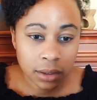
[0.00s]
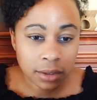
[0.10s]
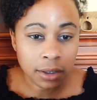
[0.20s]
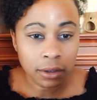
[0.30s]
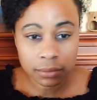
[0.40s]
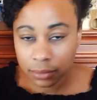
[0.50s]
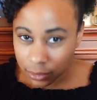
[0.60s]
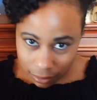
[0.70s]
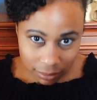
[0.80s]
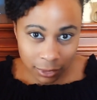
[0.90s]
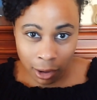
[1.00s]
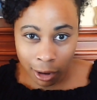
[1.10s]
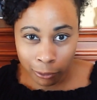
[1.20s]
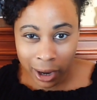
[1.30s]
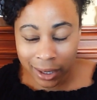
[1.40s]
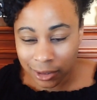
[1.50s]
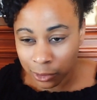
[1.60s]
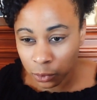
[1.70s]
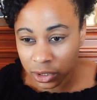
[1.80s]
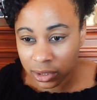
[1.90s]
So, long rant
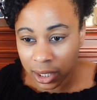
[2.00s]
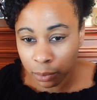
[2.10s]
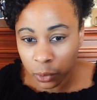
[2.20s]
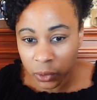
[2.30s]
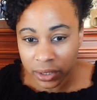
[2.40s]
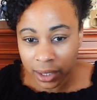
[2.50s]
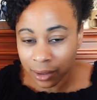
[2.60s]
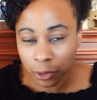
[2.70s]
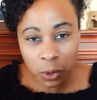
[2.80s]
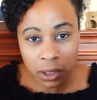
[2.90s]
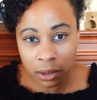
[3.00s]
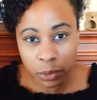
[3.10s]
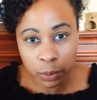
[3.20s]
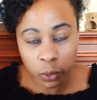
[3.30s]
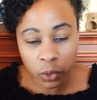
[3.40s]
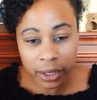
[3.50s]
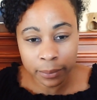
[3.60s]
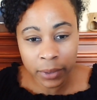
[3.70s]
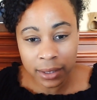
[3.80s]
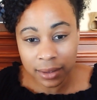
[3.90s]
on Rich Dad, Poor Dad. I know a lot of people
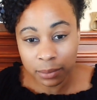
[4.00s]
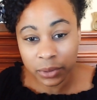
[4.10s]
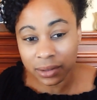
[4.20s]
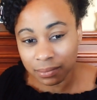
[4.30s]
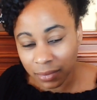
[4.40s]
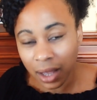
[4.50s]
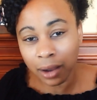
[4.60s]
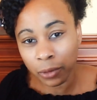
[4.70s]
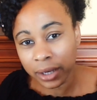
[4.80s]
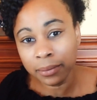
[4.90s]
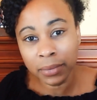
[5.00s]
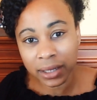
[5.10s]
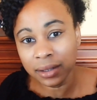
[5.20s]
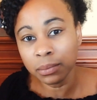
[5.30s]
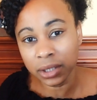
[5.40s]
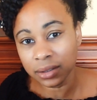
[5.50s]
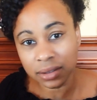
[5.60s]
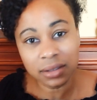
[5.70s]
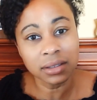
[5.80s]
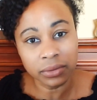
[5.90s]
recommend it, but I recommend it because
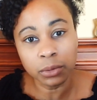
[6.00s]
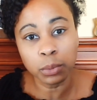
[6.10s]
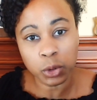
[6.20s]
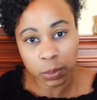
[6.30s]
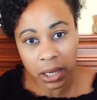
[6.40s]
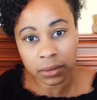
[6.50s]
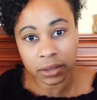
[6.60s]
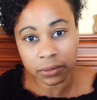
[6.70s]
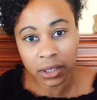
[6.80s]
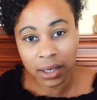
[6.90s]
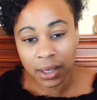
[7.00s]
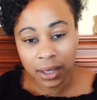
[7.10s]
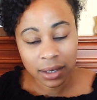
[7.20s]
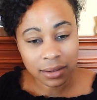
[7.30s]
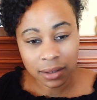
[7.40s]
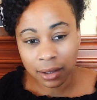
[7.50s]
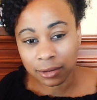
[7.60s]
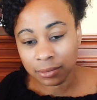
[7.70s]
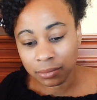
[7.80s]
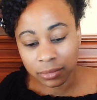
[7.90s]
it's a different perspective. It's
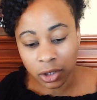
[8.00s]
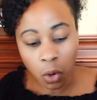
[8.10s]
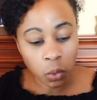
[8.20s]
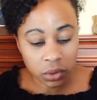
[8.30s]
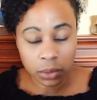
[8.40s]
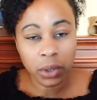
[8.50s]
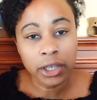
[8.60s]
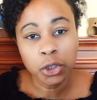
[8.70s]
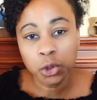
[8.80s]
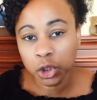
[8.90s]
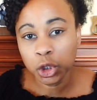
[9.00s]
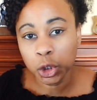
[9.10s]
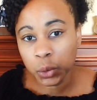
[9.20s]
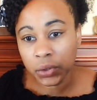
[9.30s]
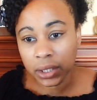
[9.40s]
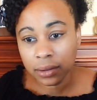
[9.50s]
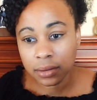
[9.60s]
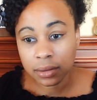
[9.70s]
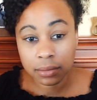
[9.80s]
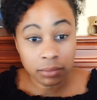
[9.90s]
not the only way you should do
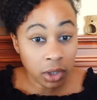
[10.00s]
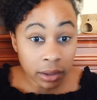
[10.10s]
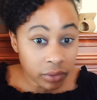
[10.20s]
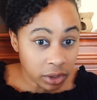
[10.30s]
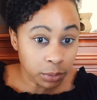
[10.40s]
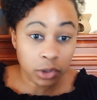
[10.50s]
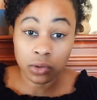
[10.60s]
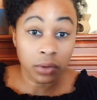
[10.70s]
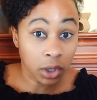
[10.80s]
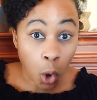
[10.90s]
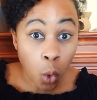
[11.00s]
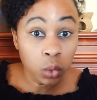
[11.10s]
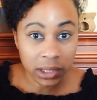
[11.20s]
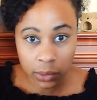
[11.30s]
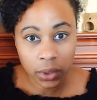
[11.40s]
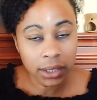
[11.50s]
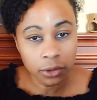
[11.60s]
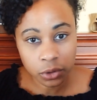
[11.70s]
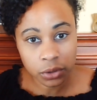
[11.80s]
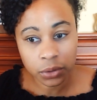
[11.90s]
things. None of these books are the only way
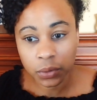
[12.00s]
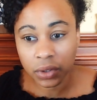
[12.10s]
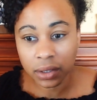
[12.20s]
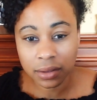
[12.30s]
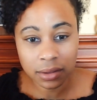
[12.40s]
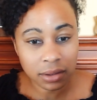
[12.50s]
you should do things.